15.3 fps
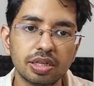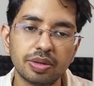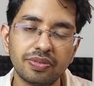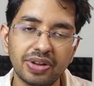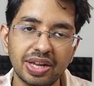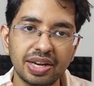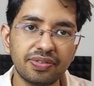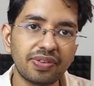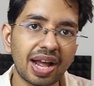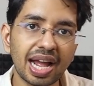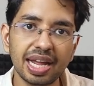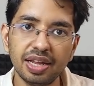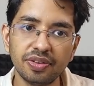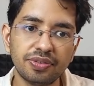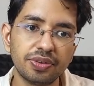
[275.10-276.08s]
verify
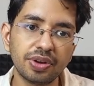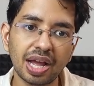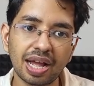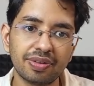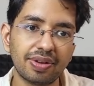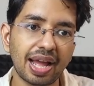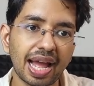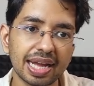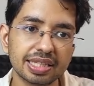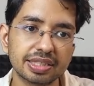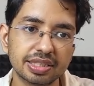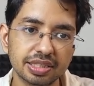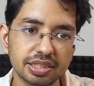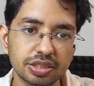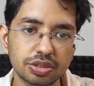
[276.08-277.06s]
if you have
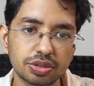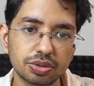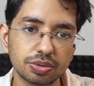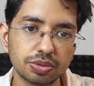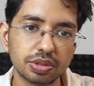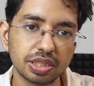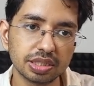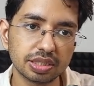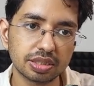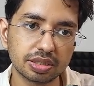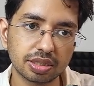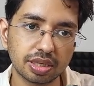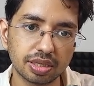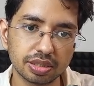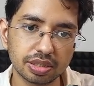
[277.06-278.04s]
access to this
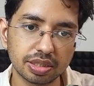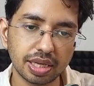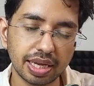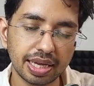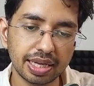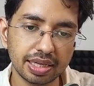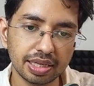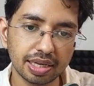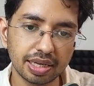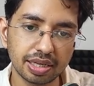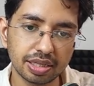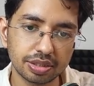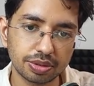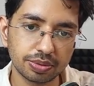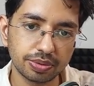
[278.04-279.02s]
thing,
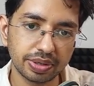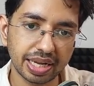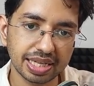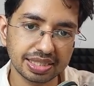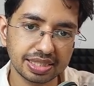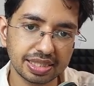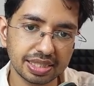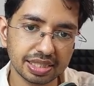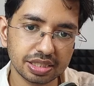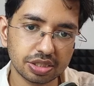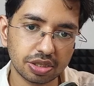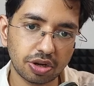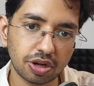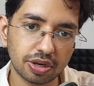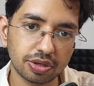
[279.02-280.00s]
to SES
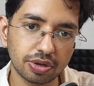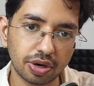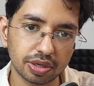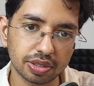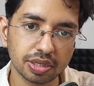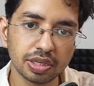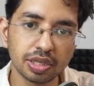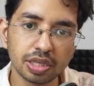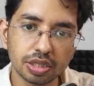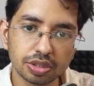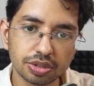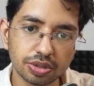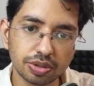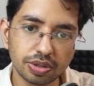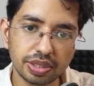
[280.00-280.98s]
or not.
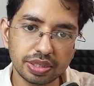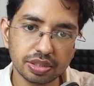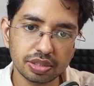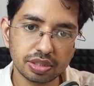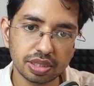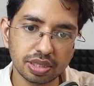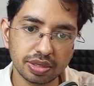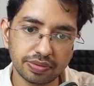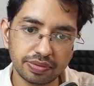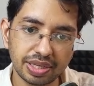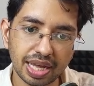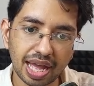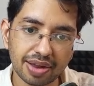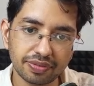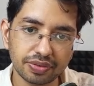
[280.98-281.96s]
So here we
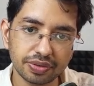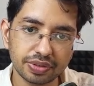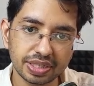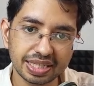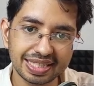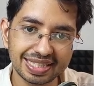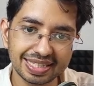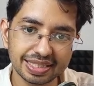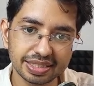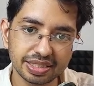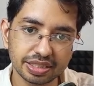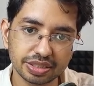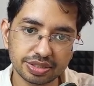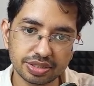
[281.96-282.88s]
have to create this